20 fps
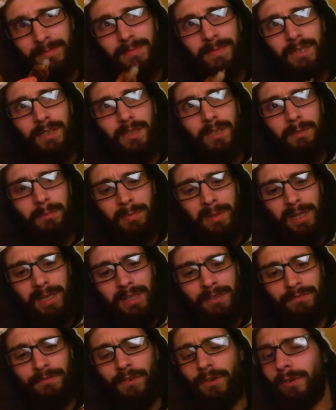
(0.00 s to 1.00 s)
It's
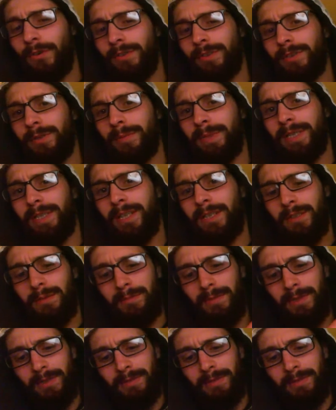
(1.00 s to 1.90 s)
completely foreign to me, that smell.